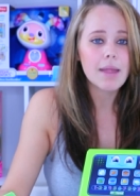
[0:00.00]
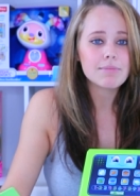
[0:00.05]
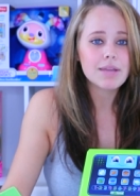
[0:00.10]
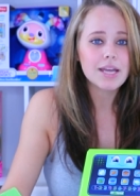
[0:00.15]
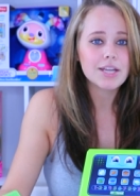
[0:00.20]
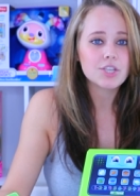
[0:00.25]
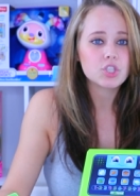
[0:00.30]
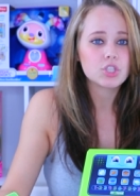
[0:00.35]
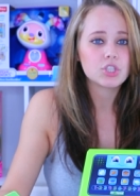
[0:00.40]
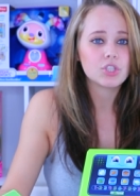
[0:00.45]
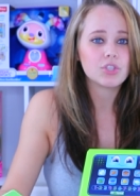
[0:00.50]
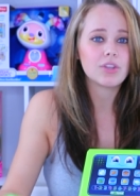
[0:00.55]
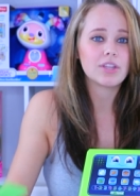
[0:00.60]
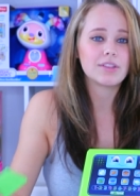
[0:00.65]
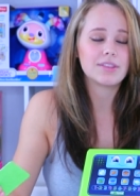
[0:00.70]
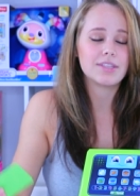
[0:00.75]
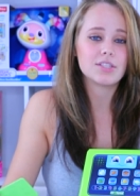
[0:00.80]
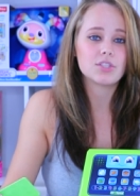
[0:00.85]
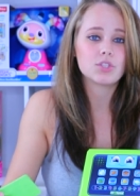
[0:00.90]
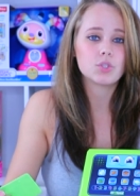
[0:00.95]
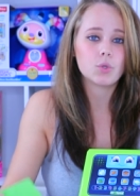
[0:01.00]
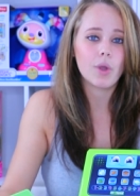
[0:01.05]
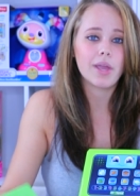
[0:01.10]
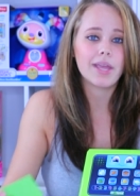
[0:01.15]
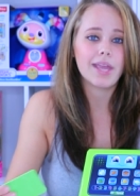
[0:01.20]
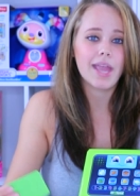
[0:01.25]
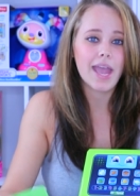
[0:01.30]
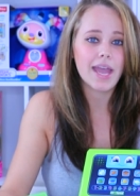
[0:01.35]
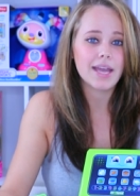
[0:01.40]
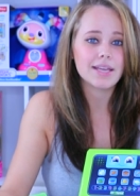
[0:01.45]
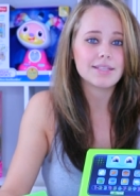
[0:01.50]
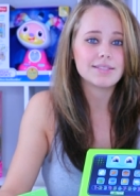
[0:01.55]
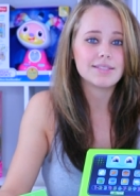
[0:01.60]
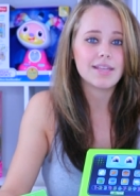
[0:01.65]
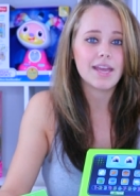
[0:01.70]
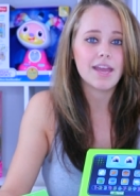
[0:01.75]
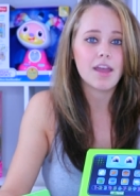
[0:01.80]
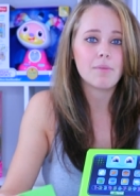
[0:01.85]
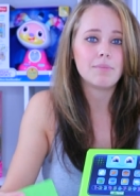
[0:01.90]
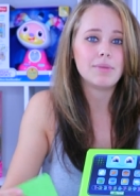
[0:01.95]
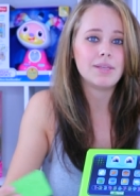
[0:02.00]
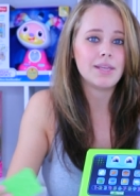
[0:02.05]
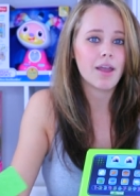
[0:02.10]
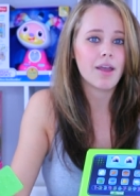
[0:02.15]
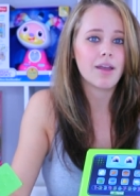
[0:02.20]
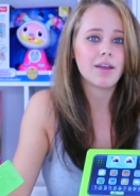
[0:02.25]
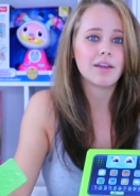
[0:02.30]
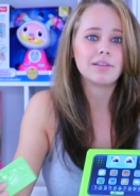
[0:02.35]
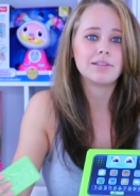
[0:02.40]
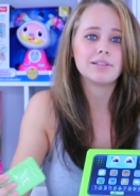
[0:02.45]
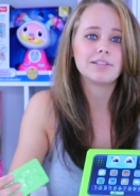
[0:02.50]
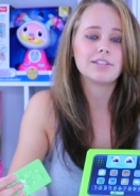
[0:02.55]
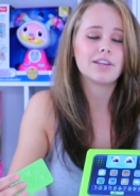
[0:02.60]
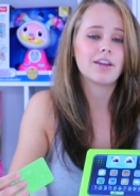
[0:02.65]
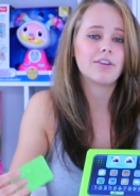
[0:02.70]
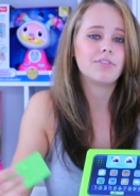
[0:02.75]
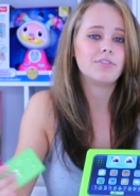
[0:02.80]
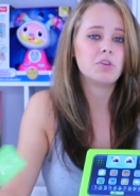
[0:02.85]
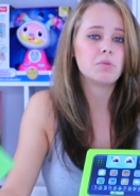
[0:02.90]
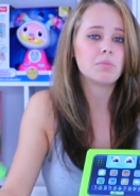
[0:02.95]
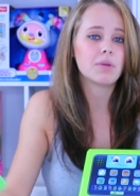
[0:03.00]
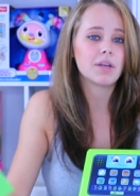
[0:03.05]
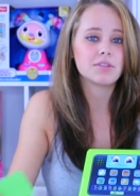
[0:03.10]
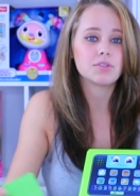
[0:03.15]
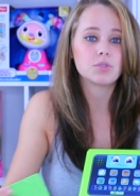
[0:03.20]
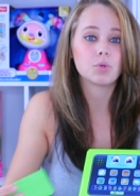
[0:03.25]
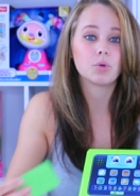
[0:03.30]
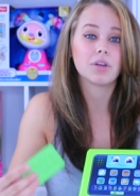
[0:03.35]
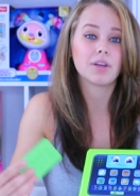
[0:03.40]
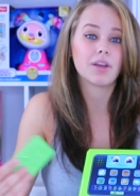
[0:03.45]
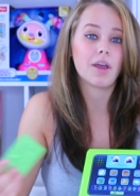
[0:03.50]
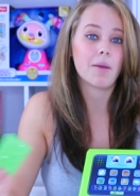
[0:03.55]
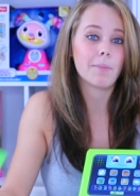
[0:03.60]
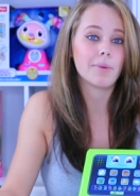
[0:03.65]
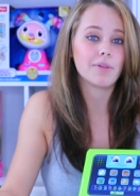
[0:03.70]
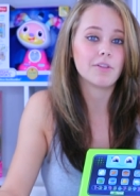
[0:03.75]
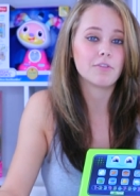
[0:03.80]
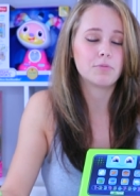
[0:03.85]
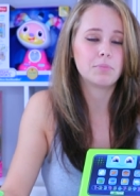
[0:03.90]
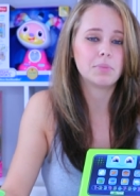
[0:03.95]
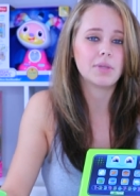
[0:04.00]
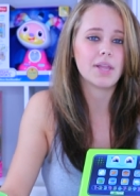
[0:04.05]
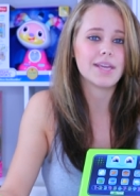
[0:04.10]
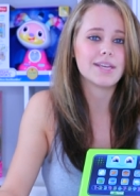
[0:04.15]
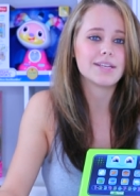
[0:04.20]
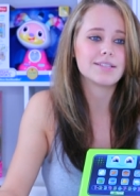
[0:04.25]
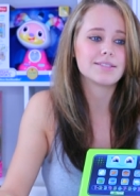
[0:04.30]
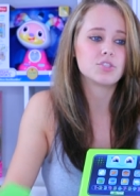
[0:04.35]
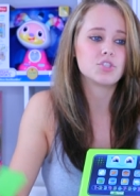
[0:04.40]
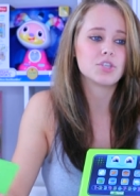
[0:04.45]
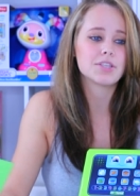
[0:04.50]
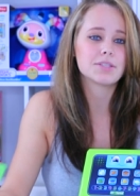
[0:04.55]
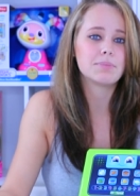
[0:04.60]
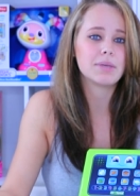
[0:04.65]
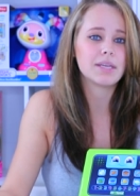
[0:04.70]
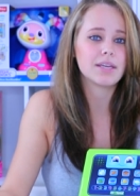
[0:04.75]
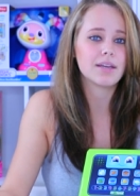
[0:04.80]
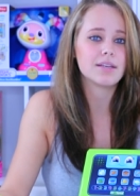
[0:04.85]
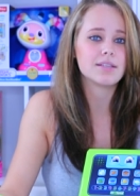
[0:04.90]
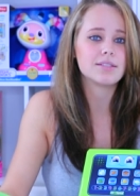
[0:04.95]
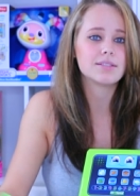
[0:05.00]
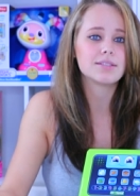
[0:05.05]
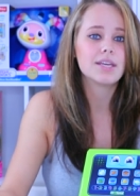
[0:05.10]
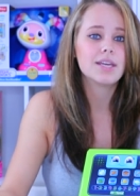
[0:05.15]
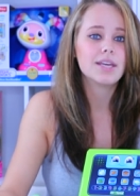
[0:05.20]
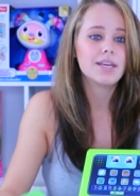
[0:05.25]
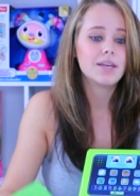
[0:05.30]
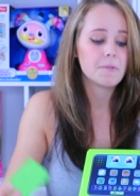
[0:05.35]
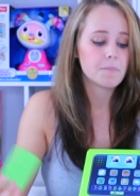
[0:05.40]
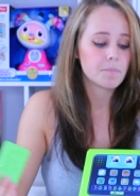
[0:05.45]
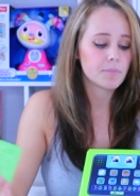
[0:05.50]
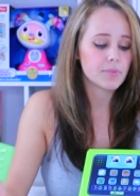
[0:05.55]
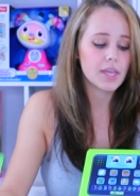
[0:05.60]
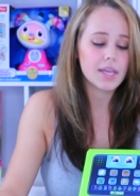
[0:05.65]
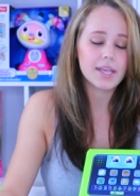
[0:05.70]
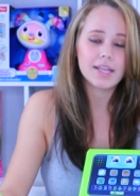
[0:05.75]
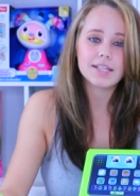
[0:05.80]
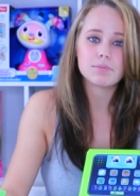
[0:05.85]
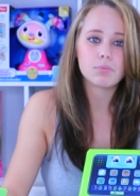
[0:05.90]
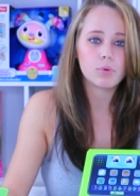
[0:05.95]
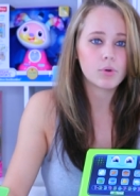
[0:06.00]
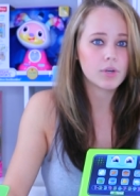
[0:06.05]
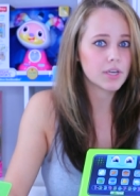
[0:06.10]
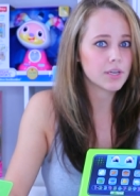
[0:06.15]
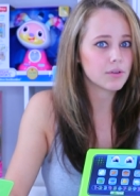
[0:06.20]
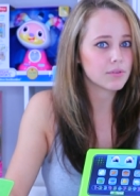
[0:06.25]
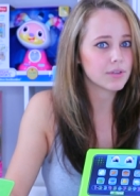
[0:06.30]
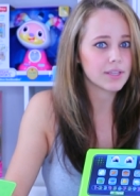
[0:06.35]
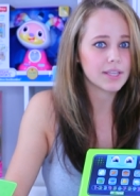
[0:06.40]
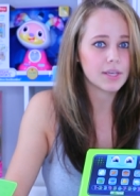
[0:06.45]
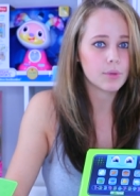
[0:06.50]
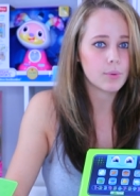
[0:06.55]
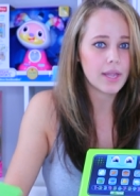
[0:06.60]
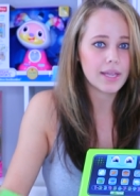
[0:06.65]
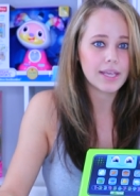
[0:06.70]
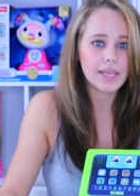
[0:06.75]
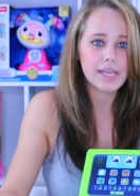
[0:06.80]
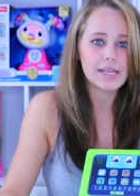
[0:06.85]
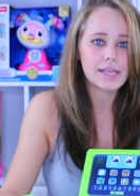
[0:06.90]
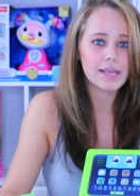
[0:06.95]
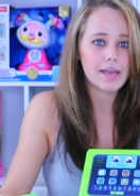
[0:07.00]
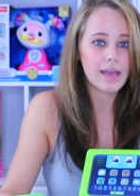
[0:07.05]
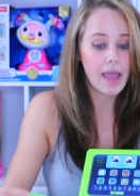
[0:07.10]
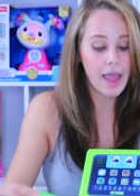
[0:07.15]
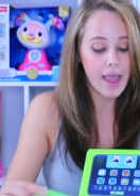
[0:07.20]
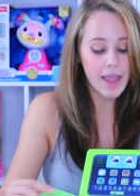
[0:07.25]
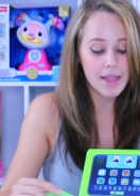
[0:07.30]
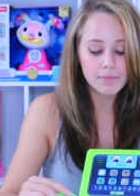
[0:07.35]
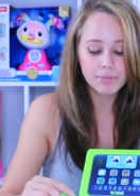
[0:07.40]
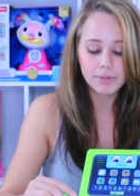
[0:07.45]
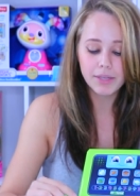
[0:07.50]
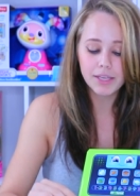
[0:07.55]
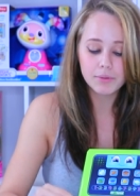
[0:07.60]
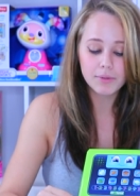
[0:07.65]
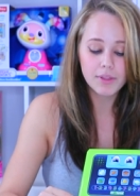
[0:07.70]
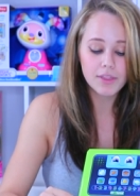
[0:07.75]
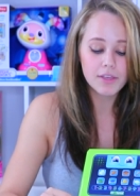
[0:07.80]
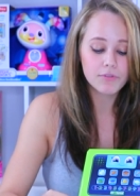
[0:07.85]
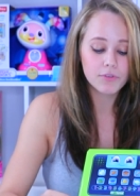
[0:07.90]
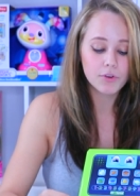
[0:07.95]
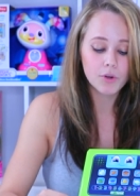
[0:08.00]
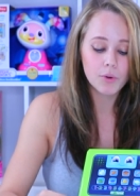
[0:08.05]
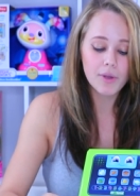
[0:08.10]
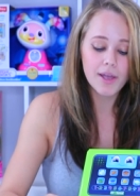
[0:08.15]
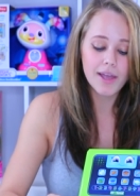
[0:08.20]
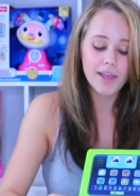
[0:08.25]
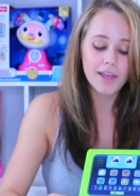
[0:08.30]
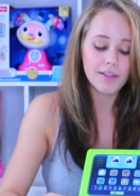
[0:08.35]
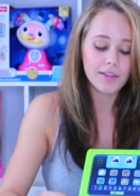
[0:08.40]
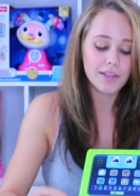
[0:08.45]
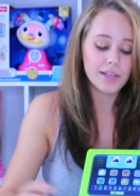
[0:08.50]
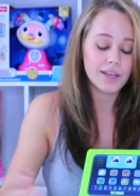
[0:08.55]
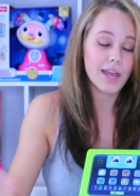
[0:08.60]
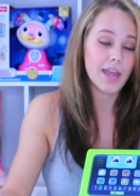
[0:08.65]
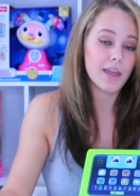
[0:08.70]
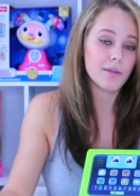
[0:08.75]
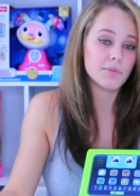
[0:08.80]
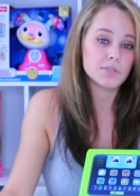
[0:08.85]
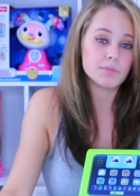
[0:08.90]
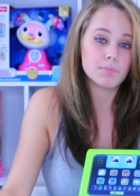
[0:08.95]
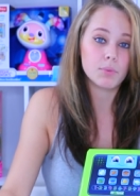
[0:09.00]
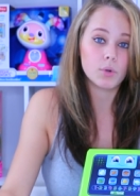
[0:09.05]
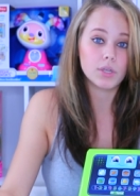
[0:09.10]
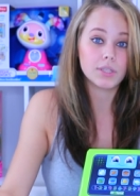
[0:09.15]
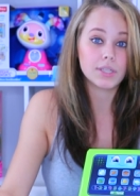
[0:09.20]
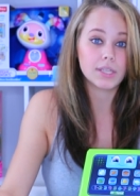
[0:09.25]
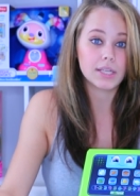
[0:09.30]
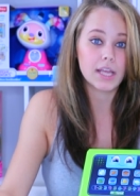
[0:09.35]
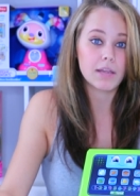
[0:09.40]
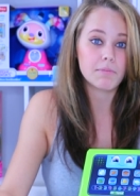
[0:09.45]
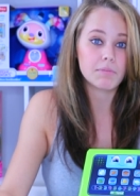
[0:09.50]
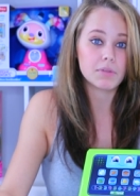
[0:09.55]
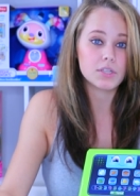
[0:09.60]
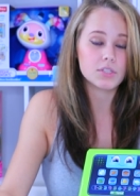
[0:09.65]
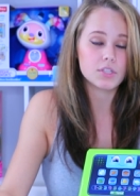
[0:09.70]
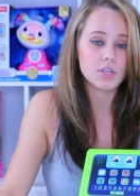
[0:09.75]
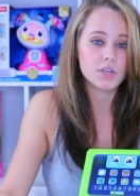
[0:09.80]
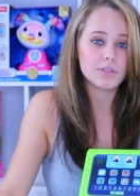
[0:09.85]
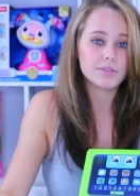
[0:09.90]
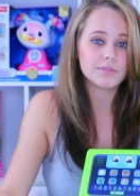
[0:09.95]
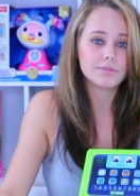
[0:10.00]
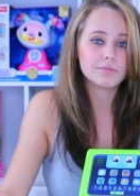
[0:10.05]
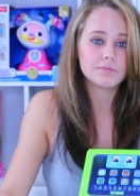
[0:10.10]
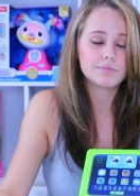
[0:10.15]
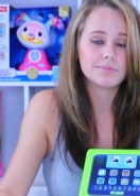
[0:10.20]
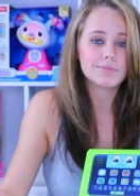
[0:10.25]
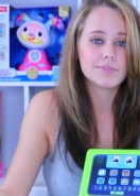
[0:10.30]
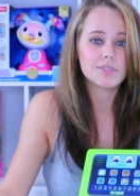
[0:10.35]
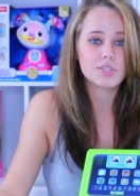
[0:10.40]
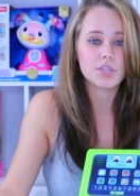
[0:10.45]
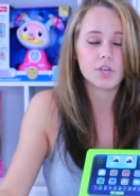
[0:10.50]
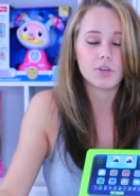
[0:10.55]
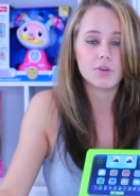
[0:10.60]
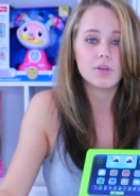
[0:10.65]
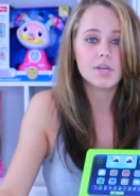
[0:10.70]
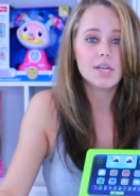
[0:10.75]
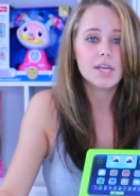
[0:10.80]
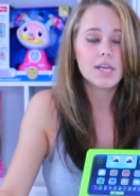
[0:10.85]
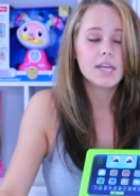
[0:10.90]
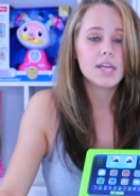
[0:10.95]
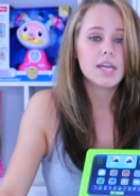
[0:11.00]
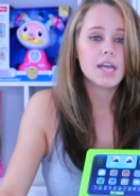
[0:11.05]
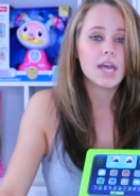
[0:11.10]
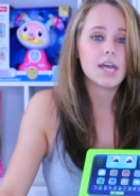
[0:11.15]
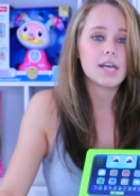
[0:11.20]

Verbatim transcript: I'm not sure that this toy has that beyond a few months or a couple of plays just because it gets boring really quick. It, I played with it for a while and I was bored and I'm an adult. So,